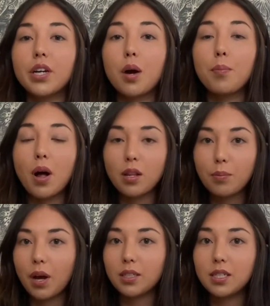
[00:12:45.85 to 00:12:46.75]

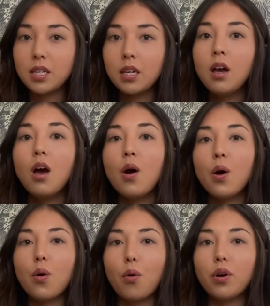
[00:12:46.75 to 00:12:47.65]
Kapalabhati
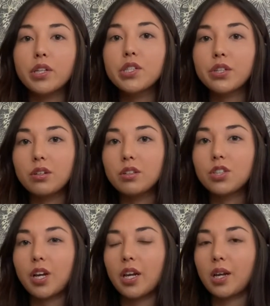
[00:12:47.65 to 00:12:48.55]
or skull
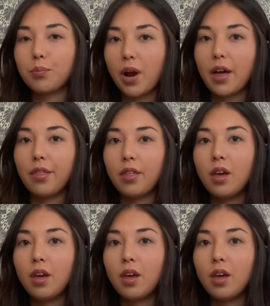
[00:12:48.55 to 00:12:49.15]
shining breath.